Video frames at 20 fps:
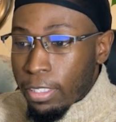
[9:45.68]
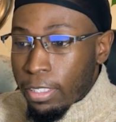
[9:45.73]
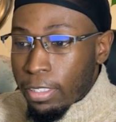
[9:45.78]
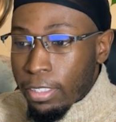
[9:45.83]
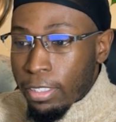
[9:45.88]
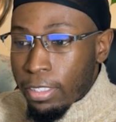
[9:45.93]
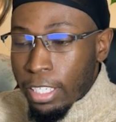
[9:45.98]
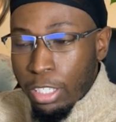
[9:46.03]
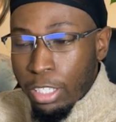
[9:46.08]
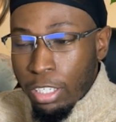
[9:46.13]

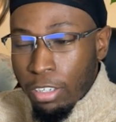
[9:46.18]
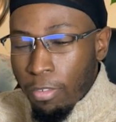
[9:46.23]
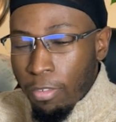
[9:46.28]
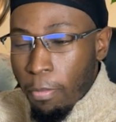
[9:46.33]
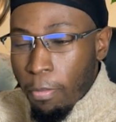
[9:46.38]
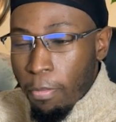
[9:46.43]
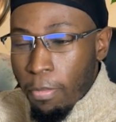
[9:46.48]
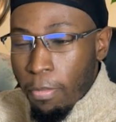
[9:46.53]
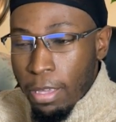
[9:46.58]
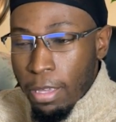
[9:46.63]
they should have
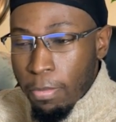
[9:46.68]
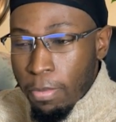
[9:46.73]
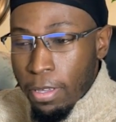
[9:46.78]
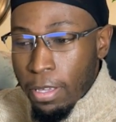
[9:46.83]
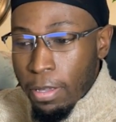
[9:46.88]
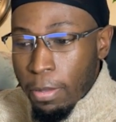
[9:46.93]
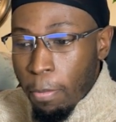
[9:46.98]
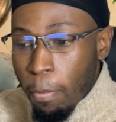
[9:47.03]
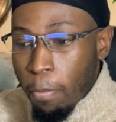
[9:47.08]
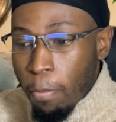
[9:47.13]

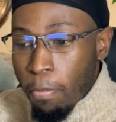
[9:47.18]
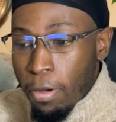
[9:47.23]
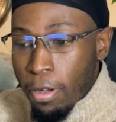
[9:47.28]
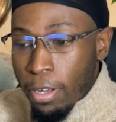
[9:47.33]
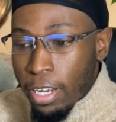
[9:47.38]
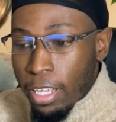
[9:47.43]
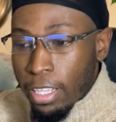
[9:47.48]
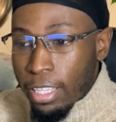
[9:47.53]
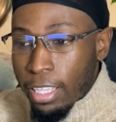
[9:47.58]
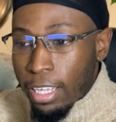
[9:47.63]
maybe put
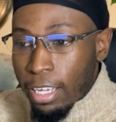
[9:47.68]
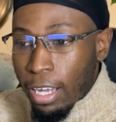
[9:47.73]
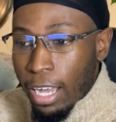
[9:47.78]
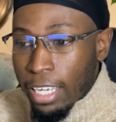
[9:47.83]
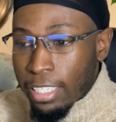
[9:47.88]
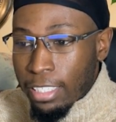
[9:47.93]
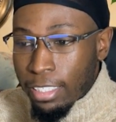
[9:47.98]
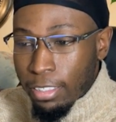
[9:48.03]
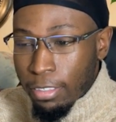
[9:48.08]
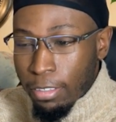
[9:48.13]
it
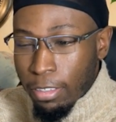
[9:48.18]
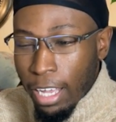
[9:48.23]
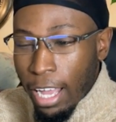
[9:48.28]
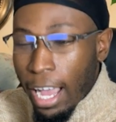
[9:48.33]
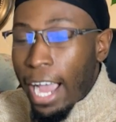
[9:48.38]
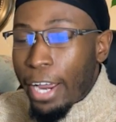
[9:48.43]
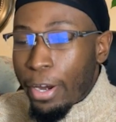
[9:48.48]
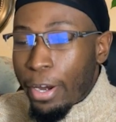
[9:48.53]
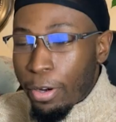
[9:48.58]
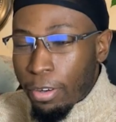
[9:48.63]
as
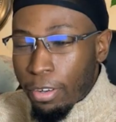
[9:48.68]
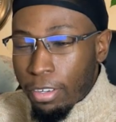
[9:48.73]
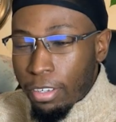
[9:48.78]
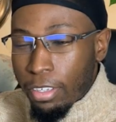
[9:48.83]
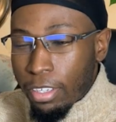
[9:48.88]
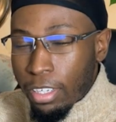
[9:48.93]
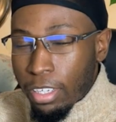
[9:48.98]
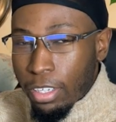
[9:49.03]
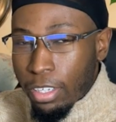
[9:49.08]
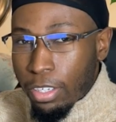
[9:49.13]
higher.
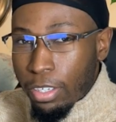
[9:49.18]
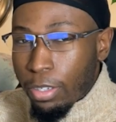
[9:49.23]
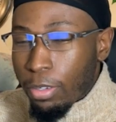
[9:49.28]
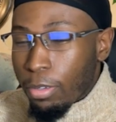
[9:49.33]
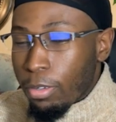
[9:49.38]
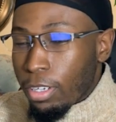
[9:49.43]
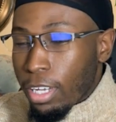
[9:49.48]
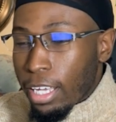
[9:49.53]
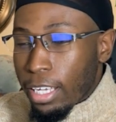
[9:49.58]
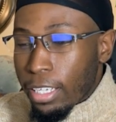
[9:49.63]
You know,
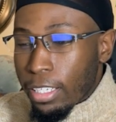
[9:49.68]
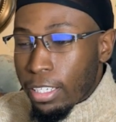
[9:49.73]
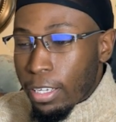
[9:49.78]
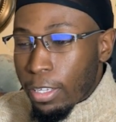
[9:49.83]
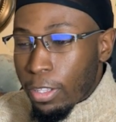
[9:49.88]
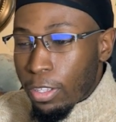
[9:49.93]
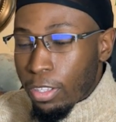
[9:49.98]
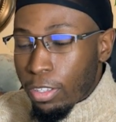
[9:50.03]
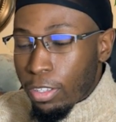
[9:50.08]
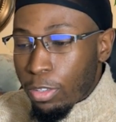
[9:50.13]
like
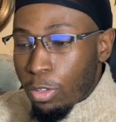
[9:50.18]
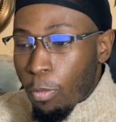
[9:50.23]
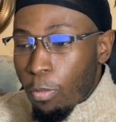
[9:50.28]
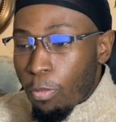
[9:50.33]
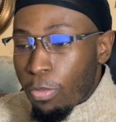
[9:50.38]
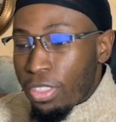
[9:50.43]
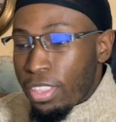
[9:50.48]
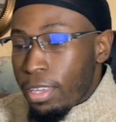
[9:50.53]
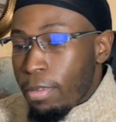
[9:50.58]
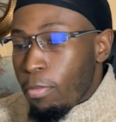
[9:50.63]

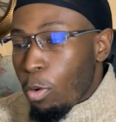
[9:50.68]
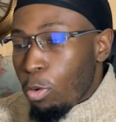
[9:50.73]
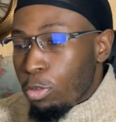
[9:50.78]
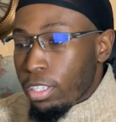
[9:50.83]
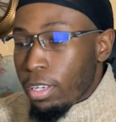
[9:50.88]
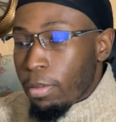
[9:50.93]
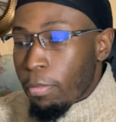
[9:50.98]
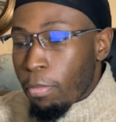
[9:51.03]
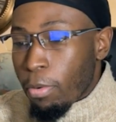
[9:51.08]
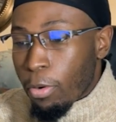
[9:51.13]
the most
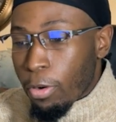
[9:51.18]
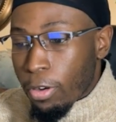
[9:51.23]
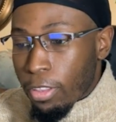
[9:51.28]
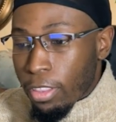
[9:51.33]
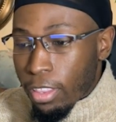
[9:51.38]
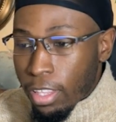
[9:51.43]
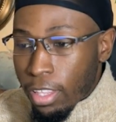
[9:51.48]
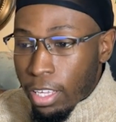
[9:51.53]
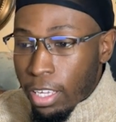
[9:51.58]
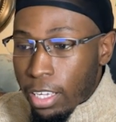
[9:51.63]

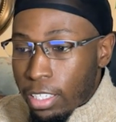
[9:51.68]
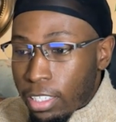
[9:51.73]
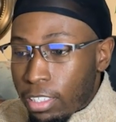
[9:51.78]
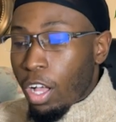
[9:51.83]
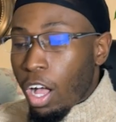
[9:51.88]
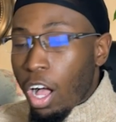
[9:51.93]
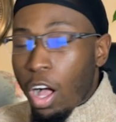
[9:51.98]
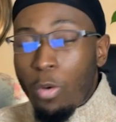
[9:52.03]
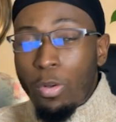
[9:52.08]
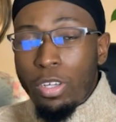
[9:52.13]
important things,
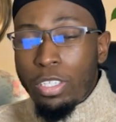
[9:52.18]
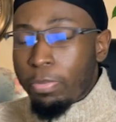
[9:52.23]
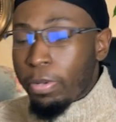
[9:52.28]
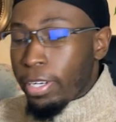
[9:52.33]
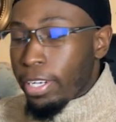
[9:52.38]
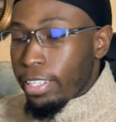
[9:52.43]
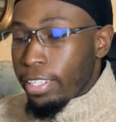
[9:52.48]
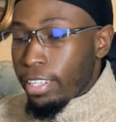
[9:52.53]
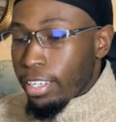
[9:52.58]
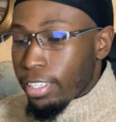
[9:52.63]
always put
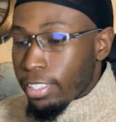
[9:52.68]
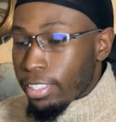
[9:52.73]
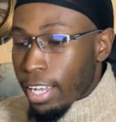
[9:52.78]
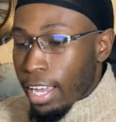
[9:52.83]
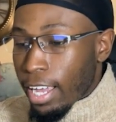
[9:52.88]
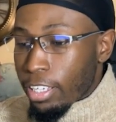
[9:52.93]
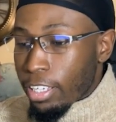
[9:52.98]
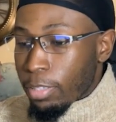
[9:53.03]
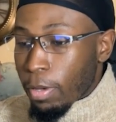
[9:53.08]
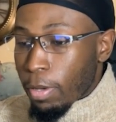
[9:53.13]
it as
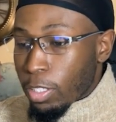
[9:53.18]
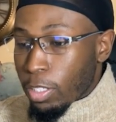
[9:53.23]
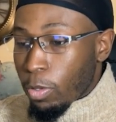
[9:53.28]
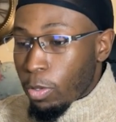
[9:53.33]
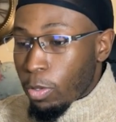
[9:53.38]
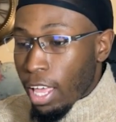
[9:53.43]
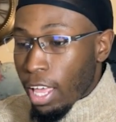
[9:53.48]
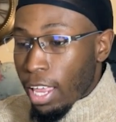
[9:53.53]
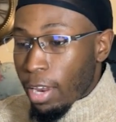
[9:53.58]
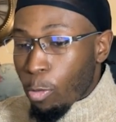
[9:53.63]
high as
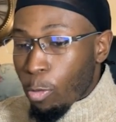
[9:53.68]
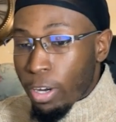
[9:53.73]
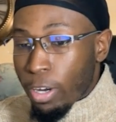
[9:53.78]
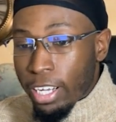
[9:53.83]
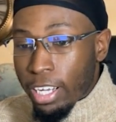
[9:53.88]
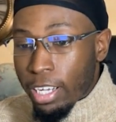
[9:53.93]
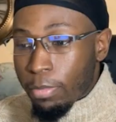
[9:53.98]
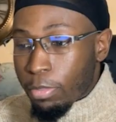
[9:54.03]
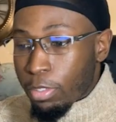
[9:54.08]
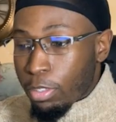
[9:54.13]
possible. And when it
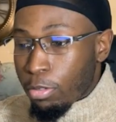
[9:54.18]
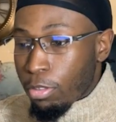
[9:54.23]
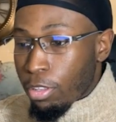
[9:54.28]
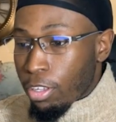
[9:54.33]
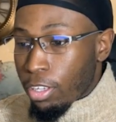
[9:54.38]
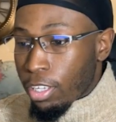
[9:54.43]
comes to the